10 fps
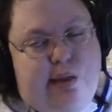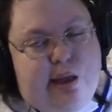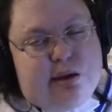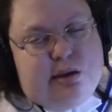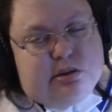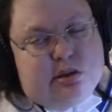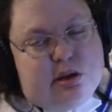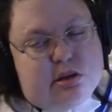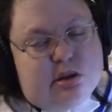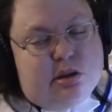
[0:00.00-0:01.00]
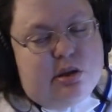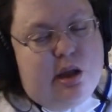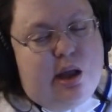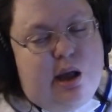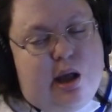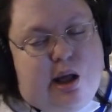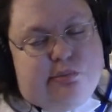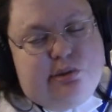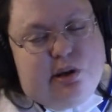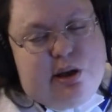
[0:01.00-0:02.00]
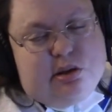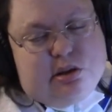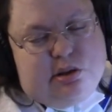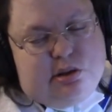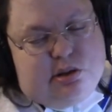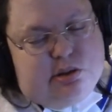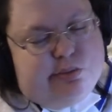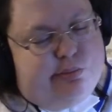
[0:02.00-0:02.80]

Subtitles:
accusation compilations.